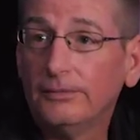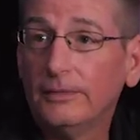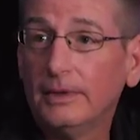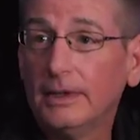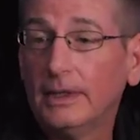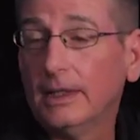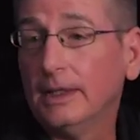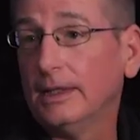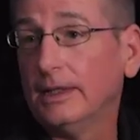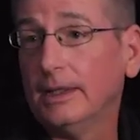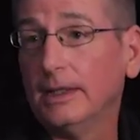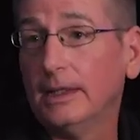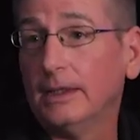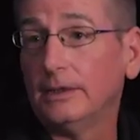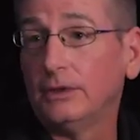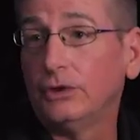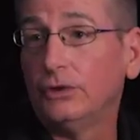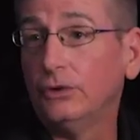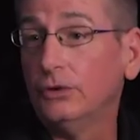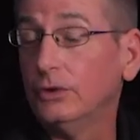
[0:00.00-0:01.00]

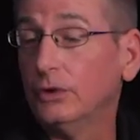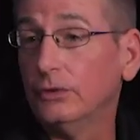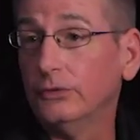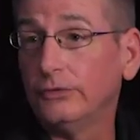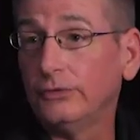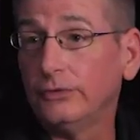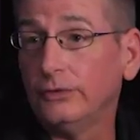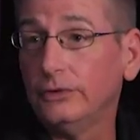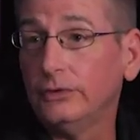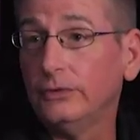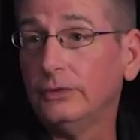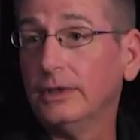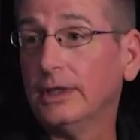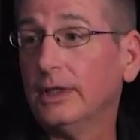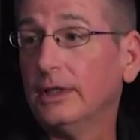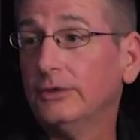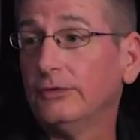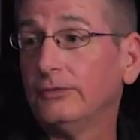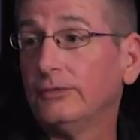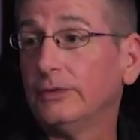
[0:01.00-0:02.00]
And kudos to you
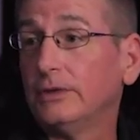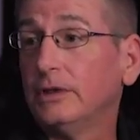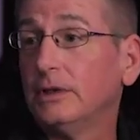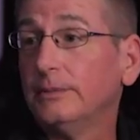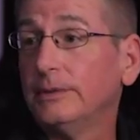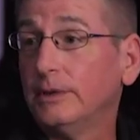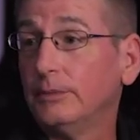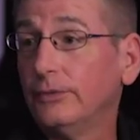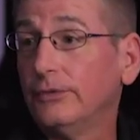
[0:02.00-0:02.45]
guys for coming